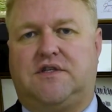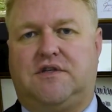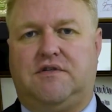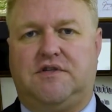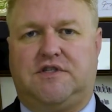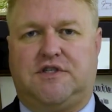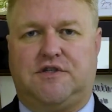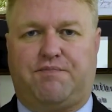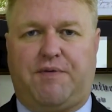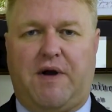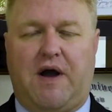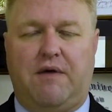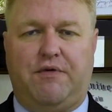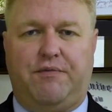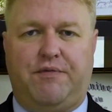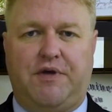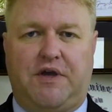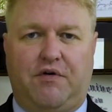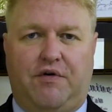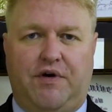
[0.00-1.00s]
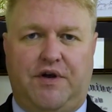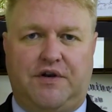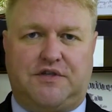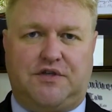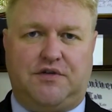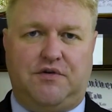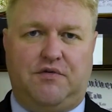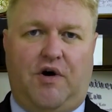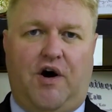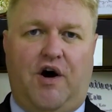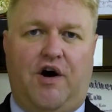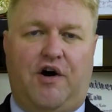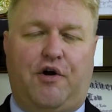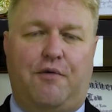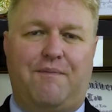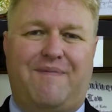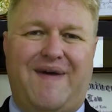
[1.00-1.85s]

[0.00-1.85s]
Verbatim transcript: So this is probably going to augur